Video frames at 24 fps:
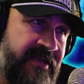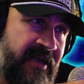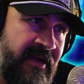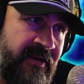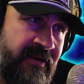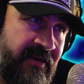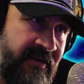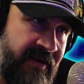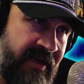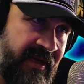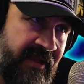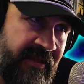
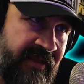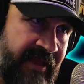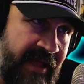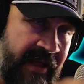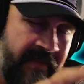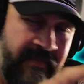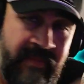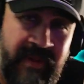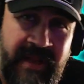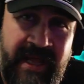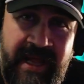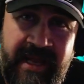underneath
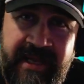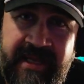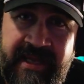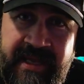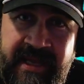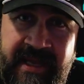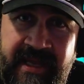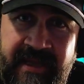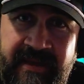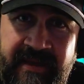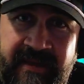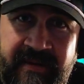that black
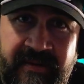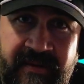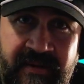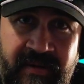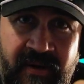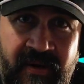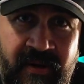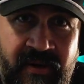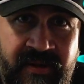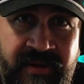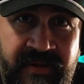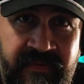ink
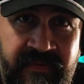on the